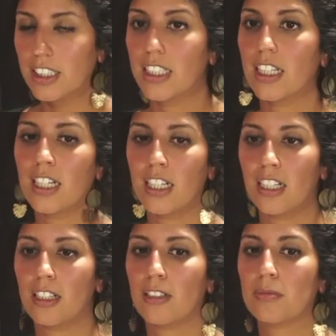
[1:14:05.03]

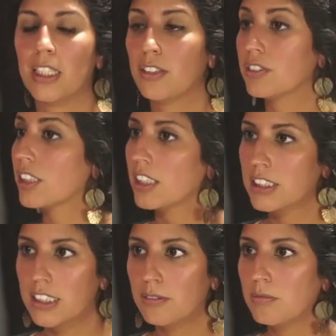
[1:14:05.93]
And it was
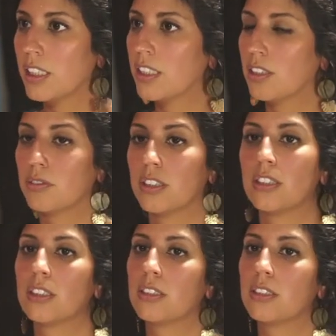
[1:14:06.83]
awesome, and it was